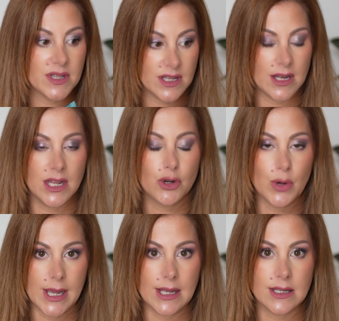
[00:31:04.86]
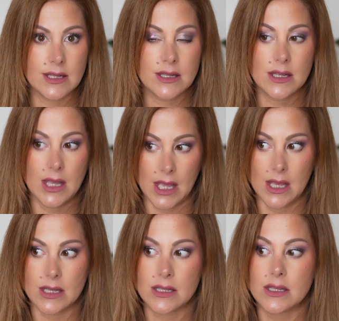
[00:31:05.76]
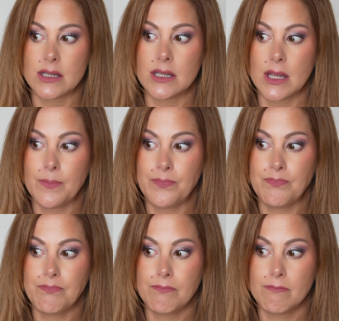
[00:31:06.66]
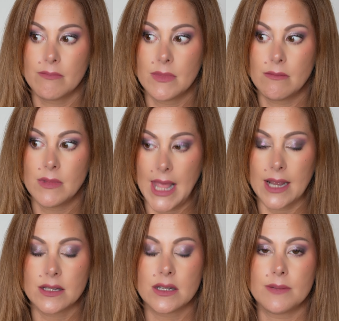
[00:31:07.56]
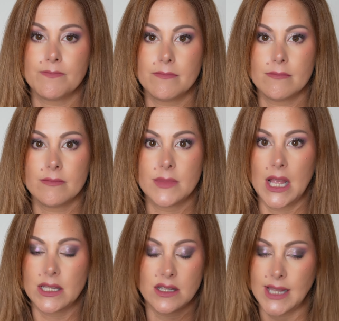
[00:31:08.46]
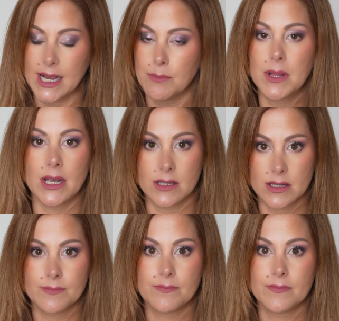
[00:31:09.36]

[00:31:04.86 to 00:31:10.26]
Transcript: Sydney Grace is next, is in second place.